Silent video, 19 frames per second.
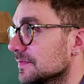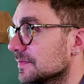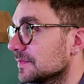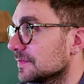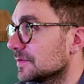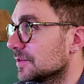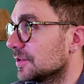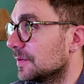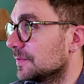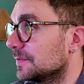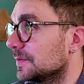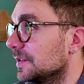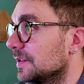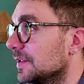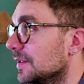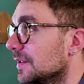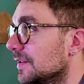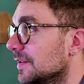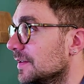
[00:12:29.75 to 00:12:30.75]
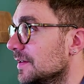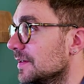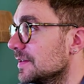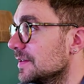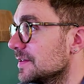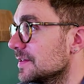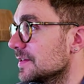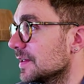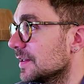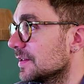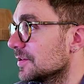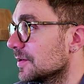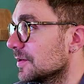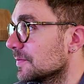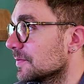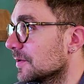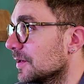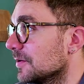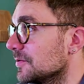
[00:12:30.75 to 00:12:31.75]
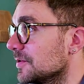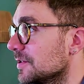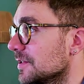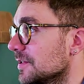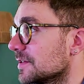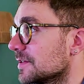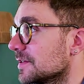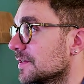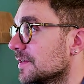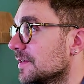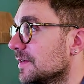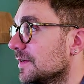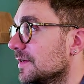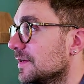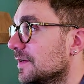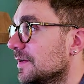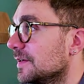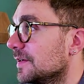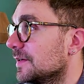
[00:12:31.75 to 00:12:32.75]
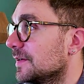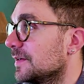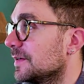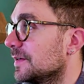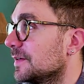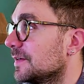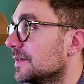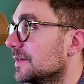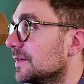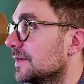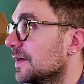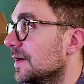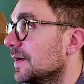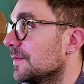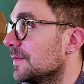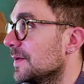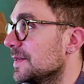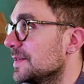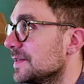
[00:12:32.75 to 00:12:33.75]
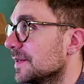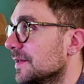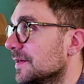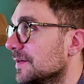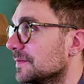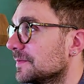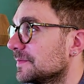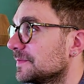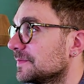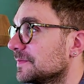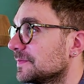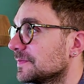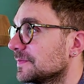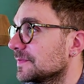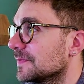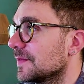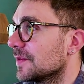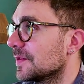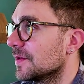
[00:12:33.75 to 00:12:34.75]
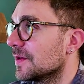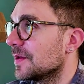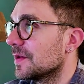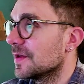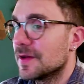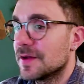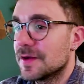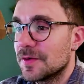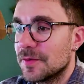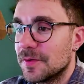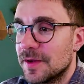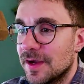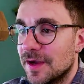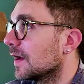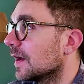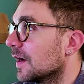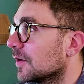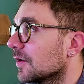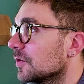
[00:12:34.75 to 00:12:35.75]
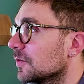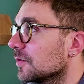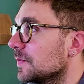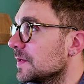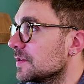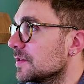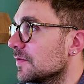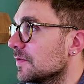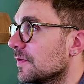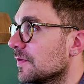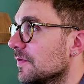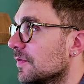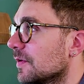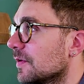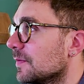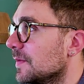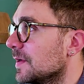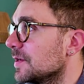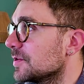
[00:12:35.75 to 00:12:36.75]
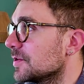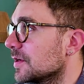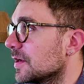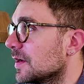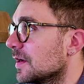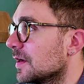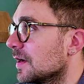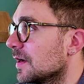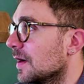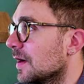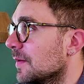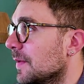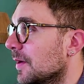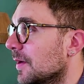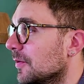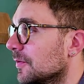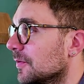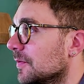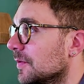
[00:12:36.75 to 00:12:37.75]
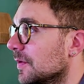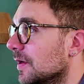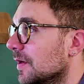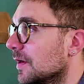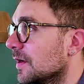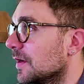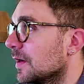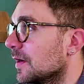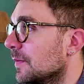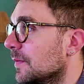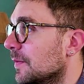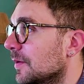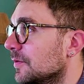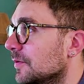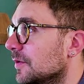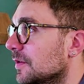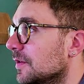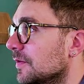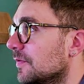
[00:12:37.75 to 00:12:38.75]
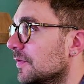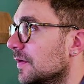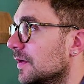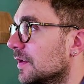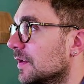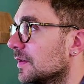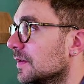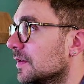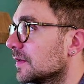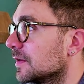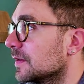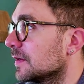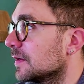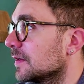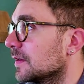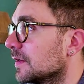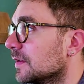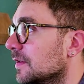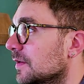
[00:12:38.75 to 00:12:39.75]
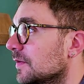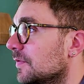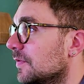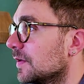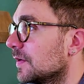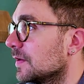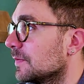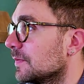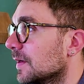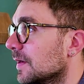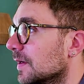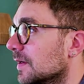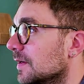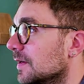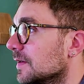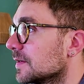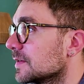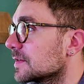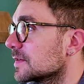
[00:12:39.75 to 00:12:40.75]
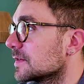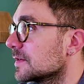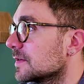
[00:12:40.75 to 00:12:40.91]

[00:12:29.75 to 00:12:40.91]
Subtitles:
top TLDs, and top countries. Amazing. We have a good piece of information about the different backlinks.